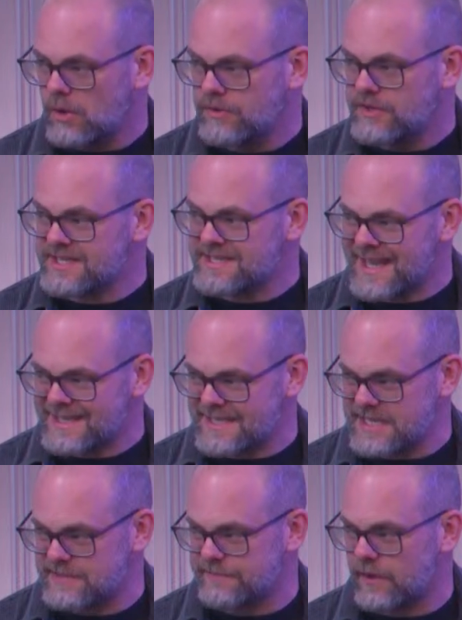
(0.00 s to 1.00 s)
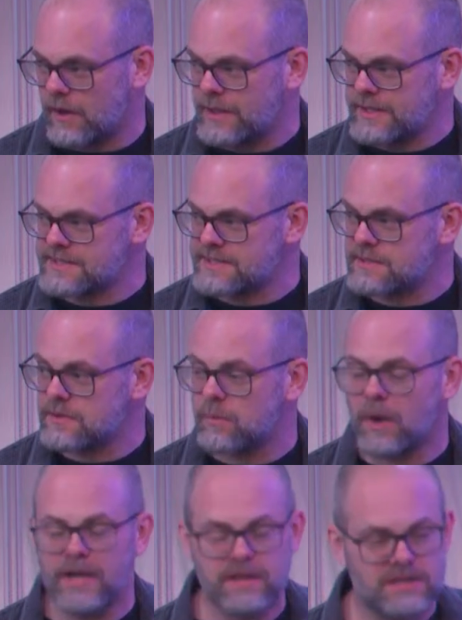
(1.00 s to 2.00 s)
that satisfies the
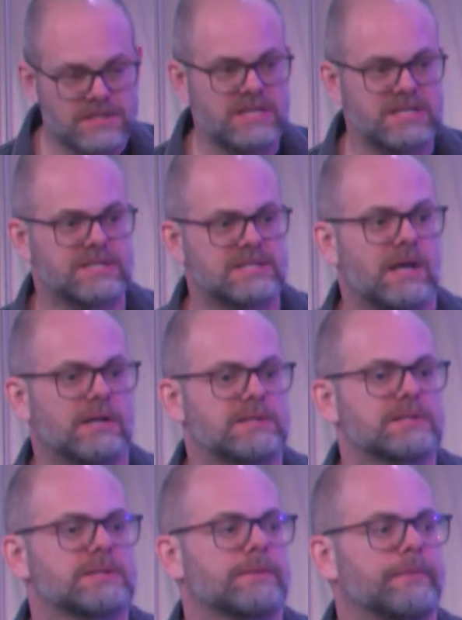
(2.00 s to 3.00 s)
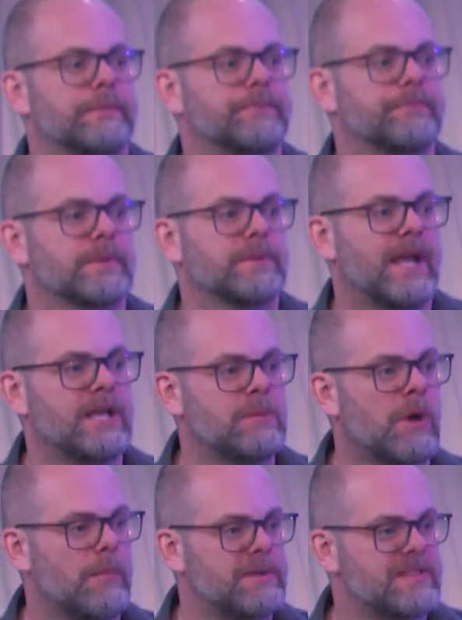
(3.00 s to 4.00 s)
way that Jesus does. Now, you
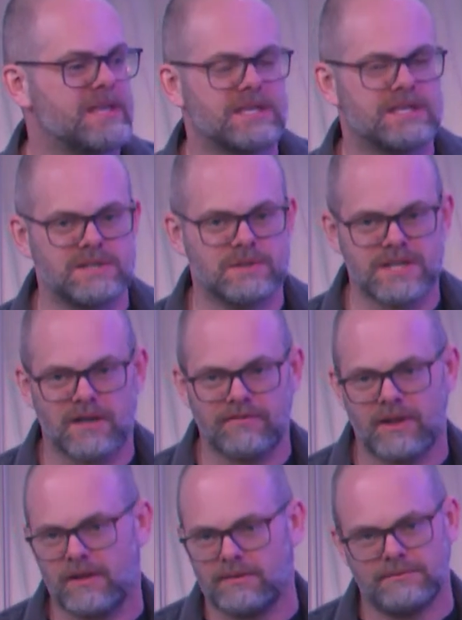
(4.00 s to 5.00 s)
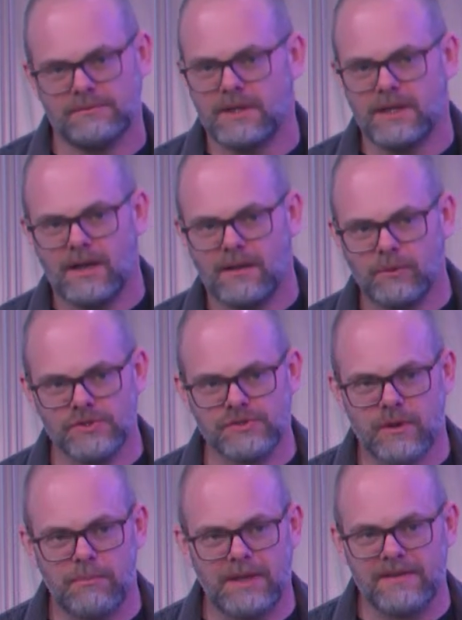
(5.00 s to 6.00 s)
might be thinking to yourself, I'm not sure
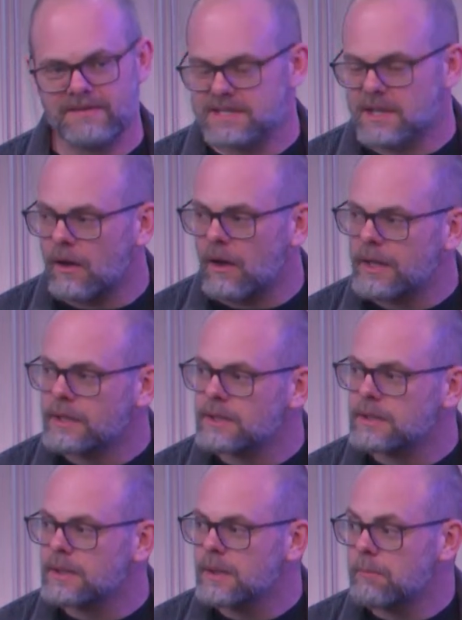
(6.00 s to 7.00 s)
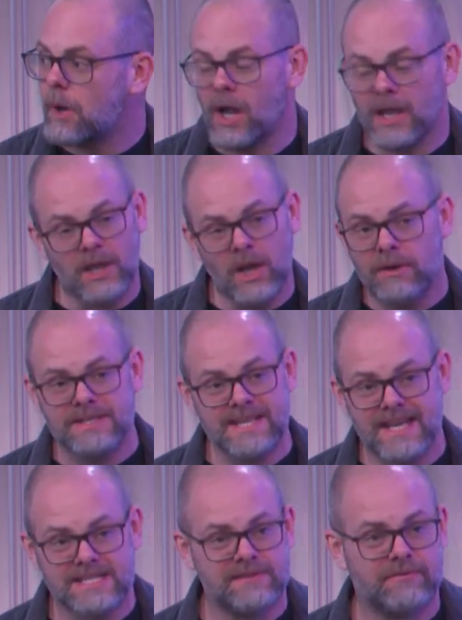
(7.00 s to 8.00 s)
I believe this guy. But I can only
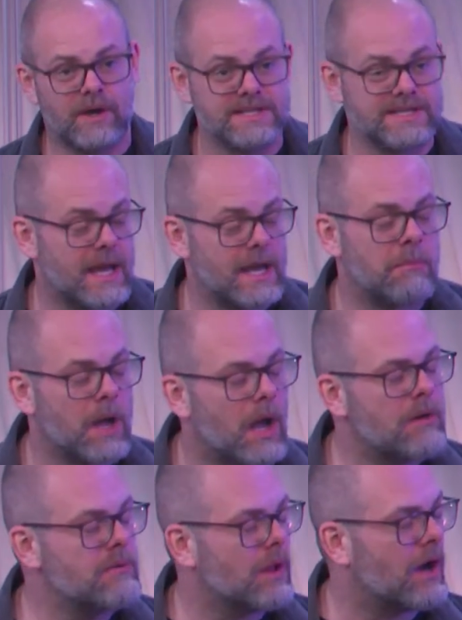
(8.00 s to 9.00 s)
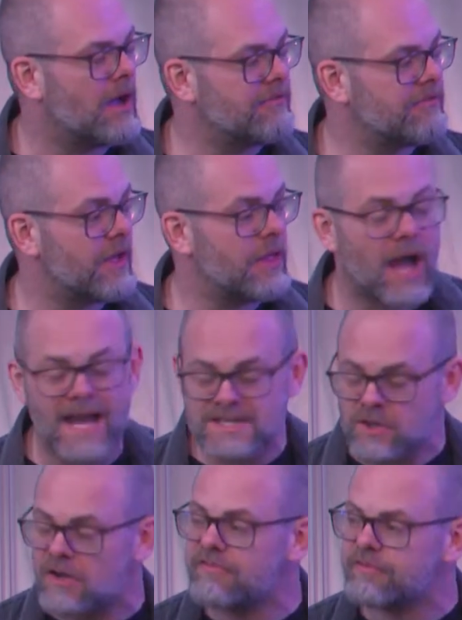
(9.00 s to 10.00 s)
testify to that in my own life, that as
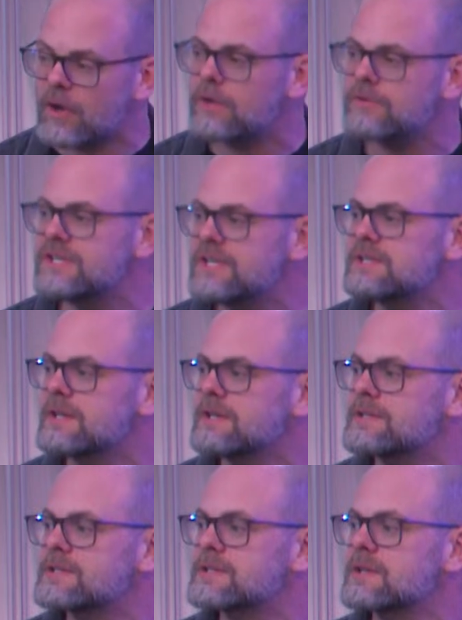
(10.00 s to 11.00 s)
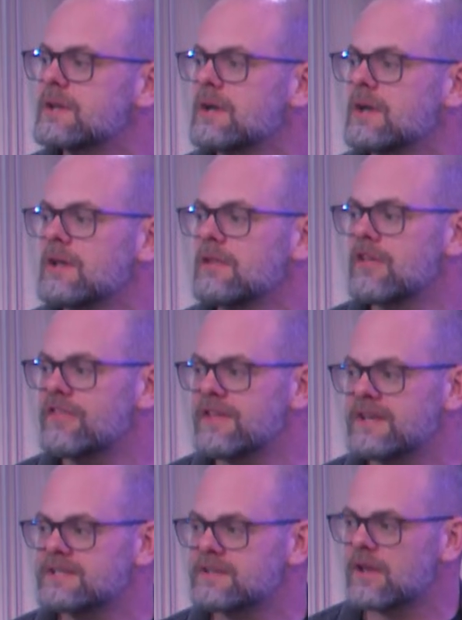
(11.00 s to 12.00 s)
I follow Jesus, the
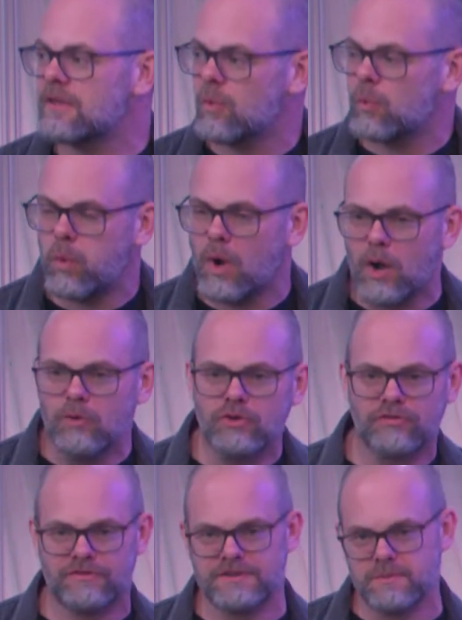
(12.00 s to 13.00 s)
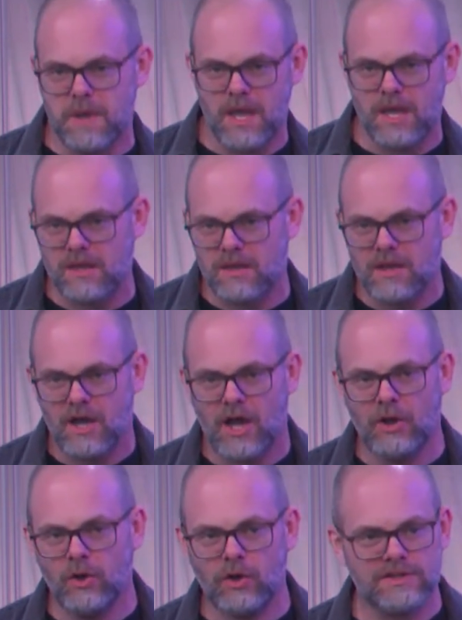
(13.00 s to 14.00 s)
things that the world offers me are
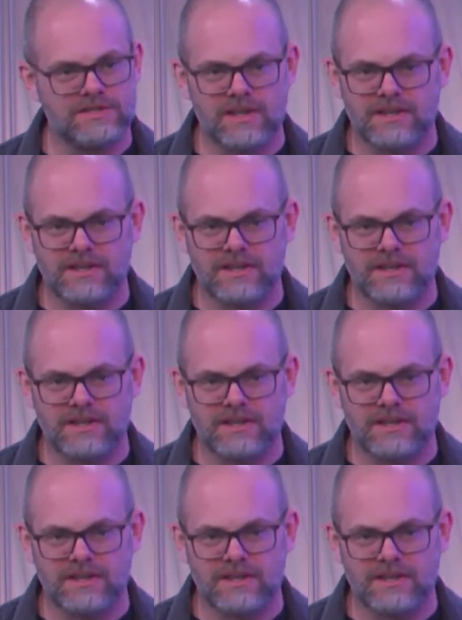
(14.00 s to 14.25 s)
not